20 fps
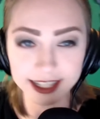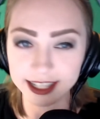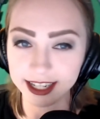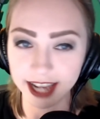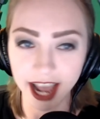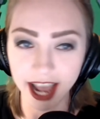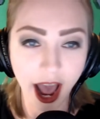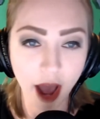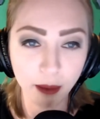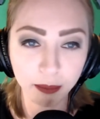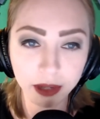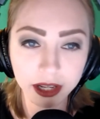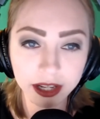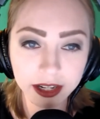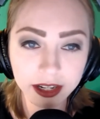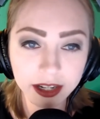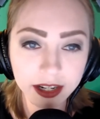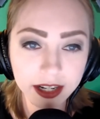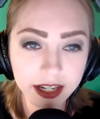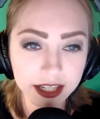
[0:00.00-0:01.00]
to
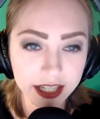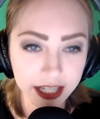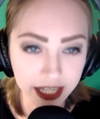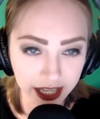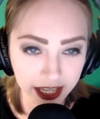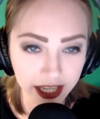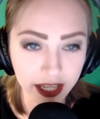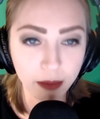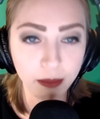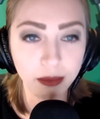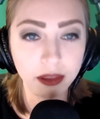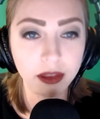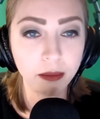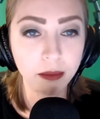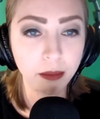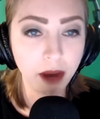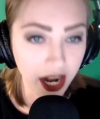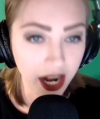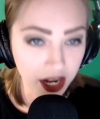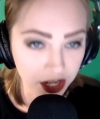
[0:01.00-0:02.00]
happen, to keep them
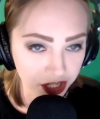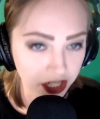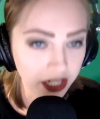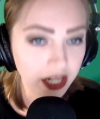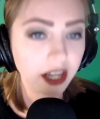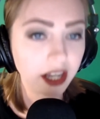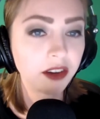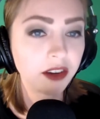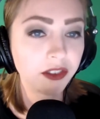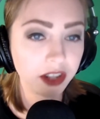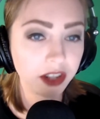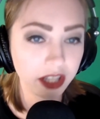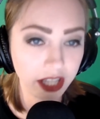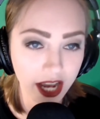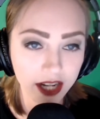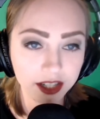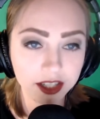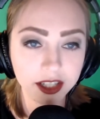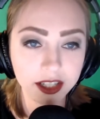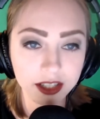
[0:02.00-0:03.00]
hygienic for the
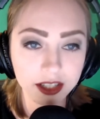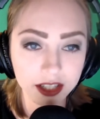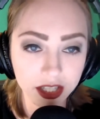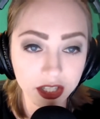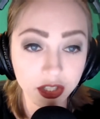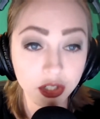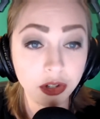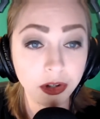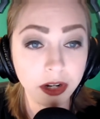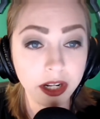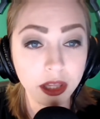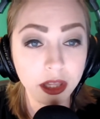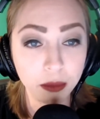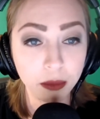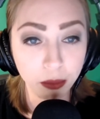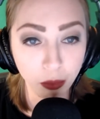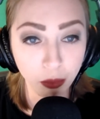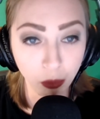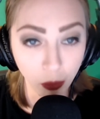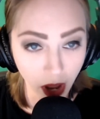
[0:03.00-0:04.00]
actors during the
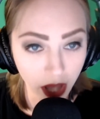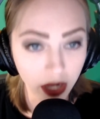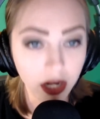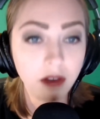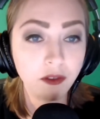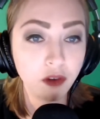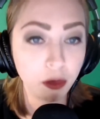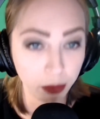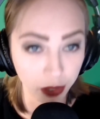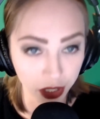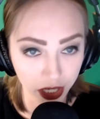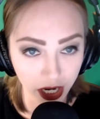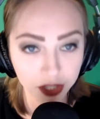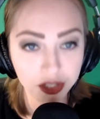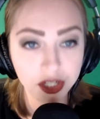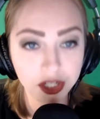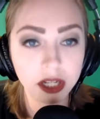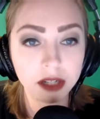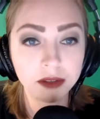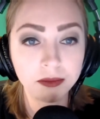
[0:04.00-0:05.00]
run of a
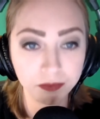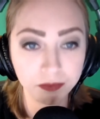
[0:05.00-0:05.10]
production.